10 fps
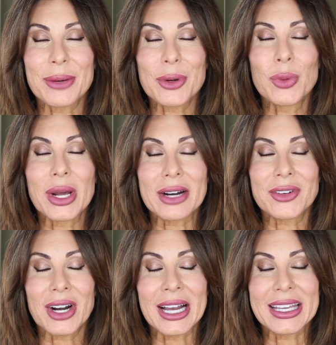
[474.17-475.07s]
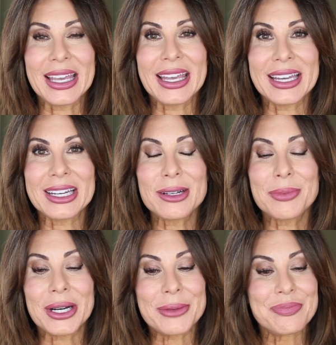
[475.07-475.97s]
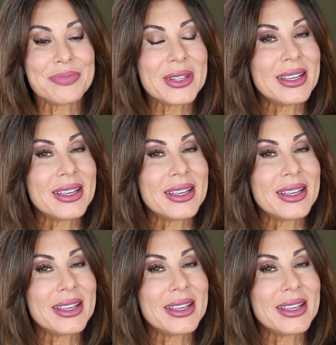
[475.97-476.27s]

up whatever I can, but